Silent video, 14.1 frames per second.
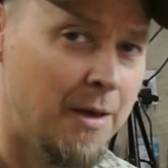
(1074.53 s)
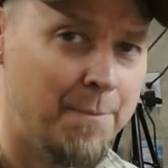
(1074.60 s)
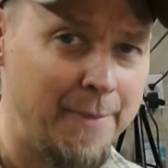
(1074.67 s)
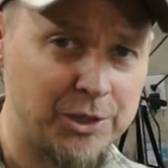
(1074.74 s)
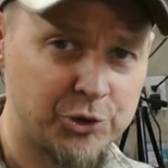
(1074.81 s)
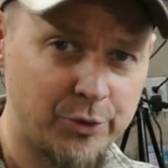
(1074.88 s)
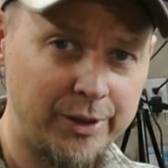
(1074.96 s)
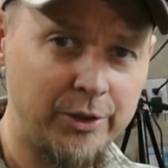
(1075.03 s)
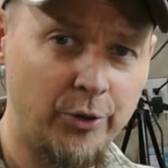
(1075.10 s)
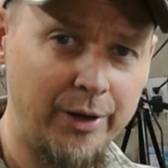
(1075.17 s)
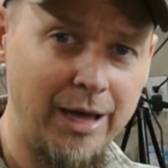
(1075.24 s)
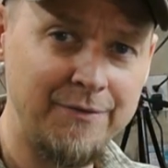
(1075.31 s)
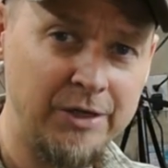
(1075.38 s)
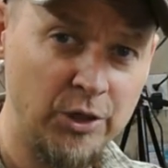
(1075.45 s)
Make sure I
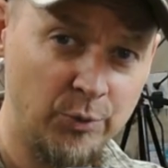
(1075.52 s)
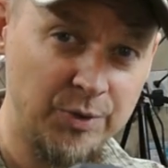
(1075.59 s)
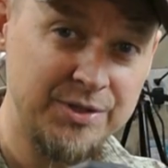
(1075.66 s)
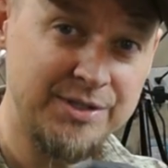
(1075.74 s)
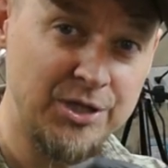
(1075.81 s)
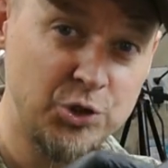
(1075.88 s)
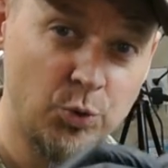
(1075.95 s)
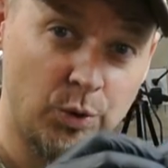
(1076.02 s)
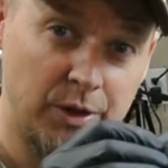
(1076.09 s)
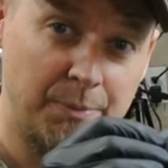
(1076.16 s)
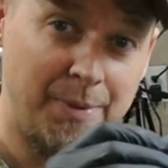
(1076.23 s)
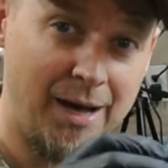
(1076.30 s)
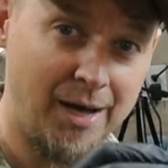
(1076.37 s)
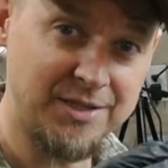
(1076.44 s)
don't have any residual
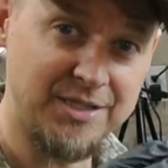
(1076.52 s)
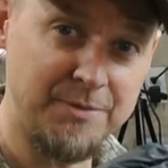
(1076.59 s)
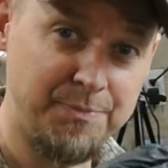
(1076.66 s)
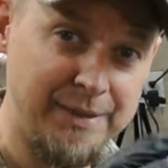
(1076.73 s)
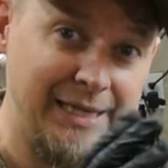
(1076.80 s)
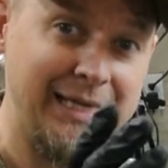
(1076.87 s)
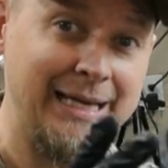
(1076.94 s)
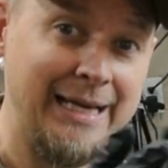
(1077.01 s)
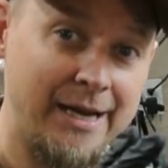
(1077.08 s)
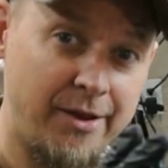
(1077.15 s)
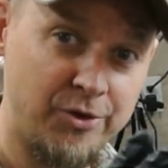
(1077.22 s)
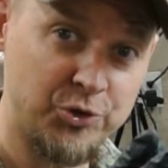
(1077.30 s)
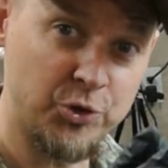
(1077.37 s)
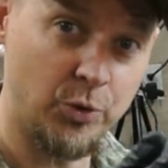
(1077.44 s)
epoxy peeking out
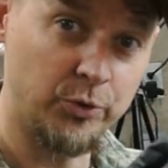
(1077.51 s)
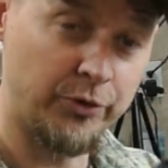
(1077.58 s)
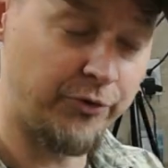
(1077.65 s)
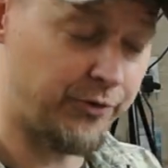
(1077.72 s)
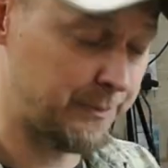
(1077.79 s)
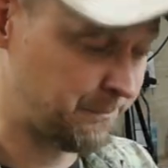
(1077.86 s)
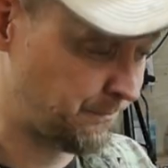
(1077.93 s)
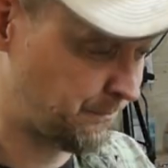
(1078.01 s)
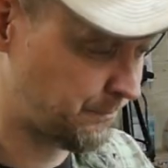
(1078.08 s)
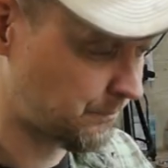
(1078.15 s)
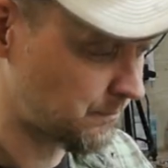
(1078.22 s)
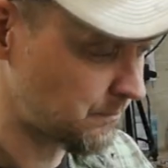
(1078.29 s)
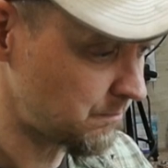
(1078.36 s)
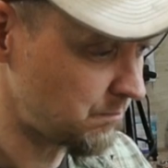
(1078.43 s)
of the shoulders,
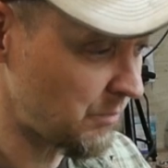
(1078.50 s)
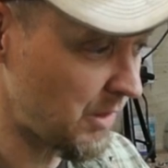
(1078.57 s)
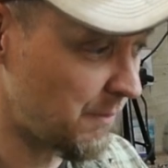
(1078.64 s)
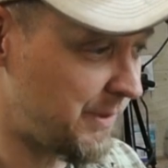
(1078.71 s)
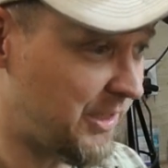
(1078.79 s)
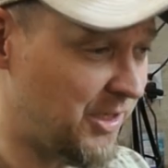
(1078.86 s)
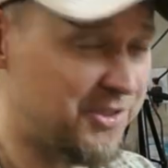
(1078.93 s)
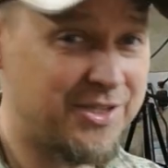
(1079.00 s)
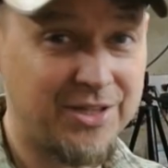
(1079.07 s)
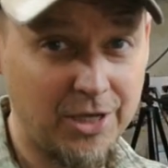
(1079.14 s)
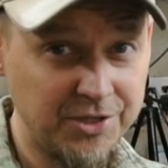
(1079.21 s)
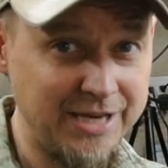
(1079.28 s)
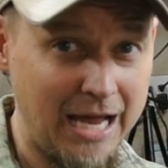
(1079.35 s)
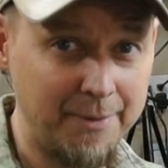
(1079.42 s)
because it
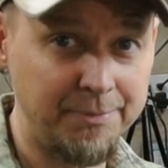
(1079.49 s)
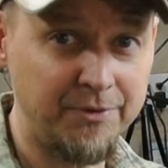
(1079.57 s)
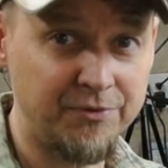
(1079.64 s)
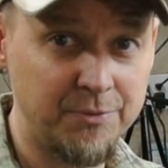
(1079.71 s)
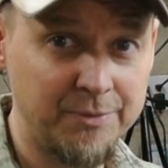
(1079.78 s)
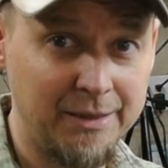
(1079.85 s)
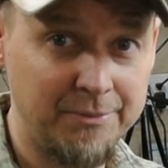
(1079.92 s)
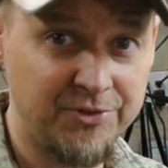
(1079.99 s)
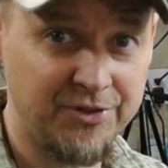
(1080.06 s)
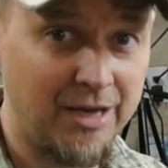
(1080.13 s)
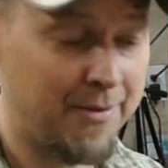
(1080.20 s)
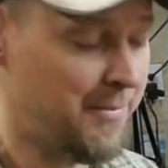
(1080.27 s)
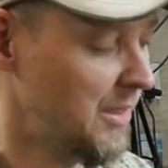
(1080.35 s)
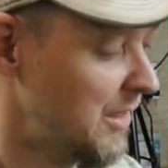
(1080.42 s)
does happen from time to
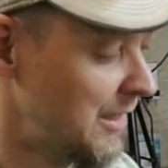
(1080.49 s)
time.